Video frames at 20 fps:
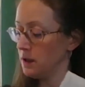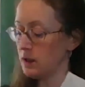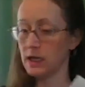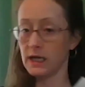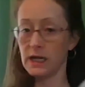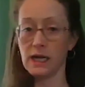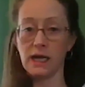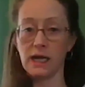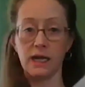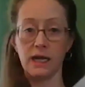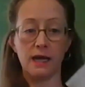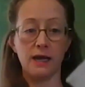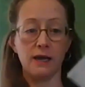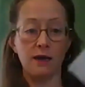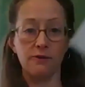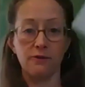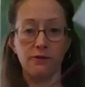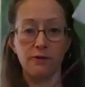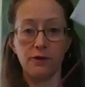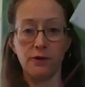And I
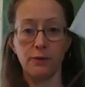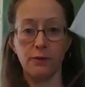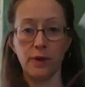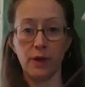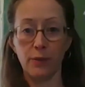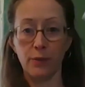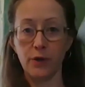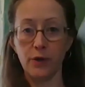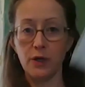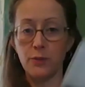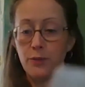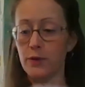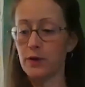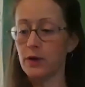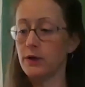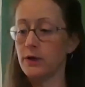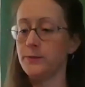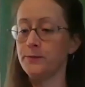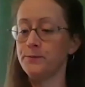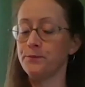have my
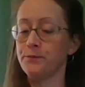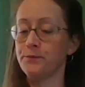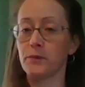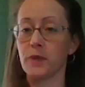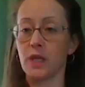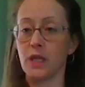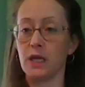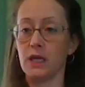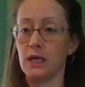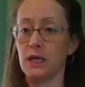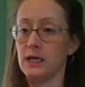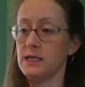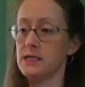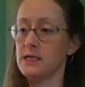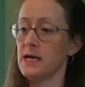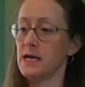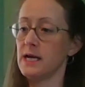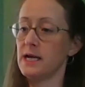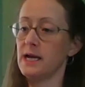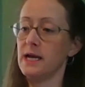purple and
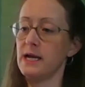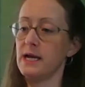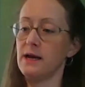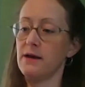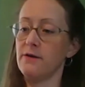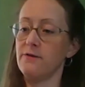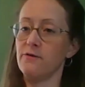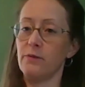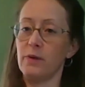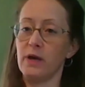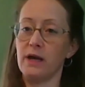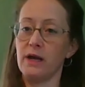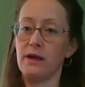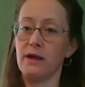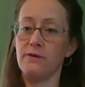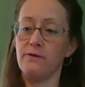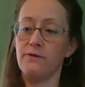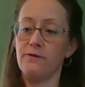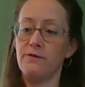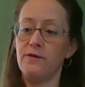I have
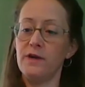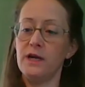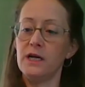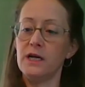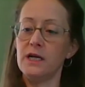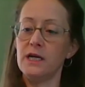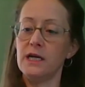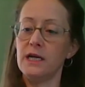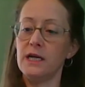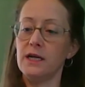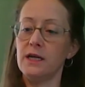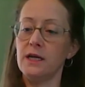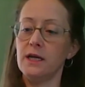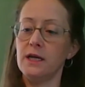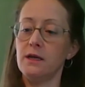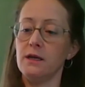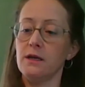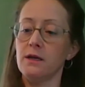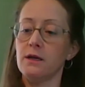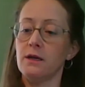my
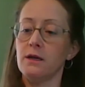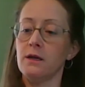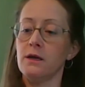variegated.